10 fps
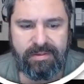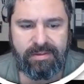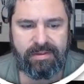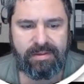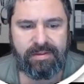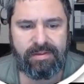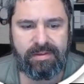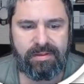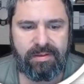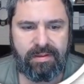
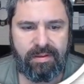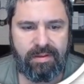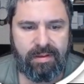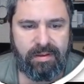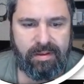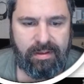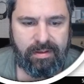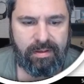No one is speaking in this clip.